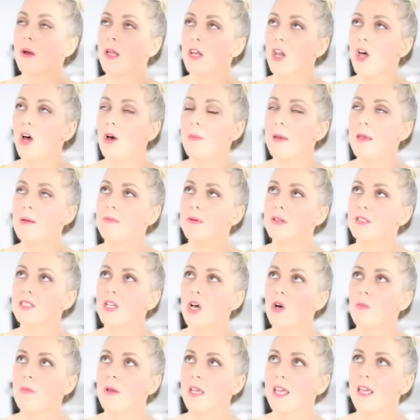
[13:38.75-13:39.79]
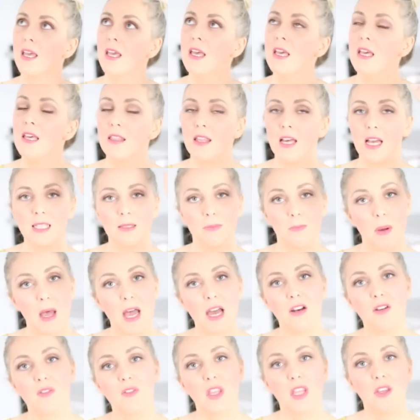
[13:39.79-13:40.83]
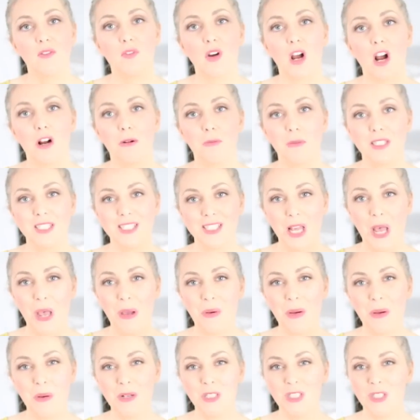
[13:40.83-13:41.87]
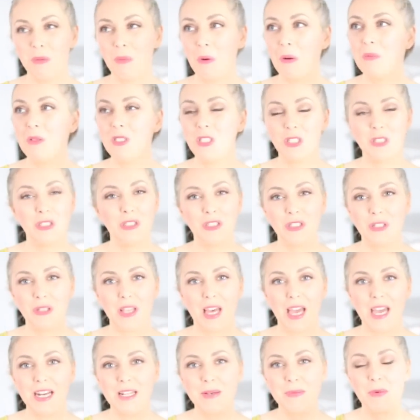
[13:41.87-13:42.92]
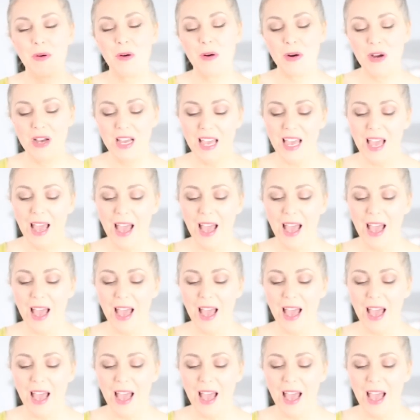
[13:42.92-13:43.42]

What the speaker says: But a lot of people have told me that is bad for the environment, so I probably shouldn't do that anymore.